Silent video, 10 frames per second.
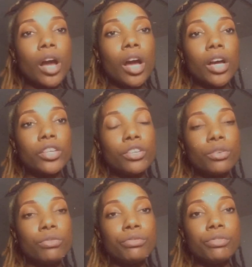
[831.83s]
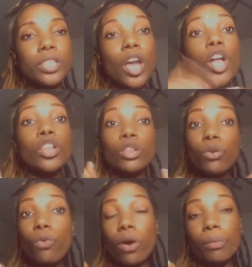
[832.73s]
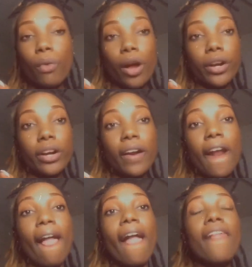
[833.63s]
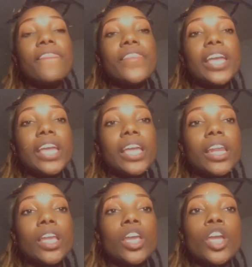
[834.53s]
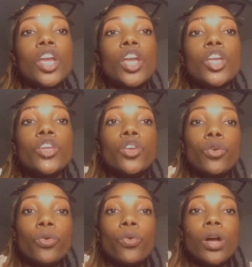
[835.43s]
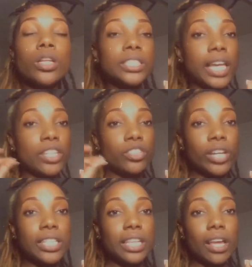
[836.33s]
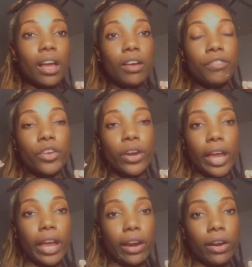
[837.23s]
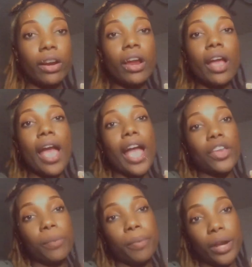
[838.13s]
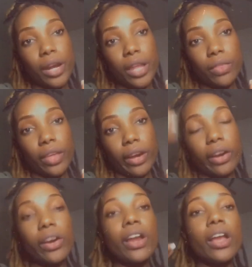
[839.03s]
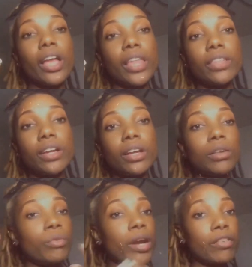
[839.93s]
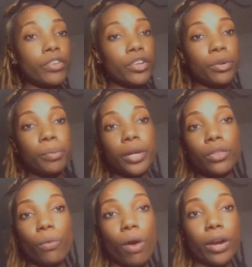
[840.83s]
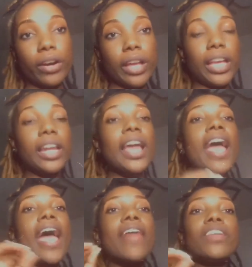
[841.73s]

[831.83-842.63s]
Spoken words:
use lukewarm water, and then you take strands of your hair and you put it in there, in the whatever you're putting the water in, and then if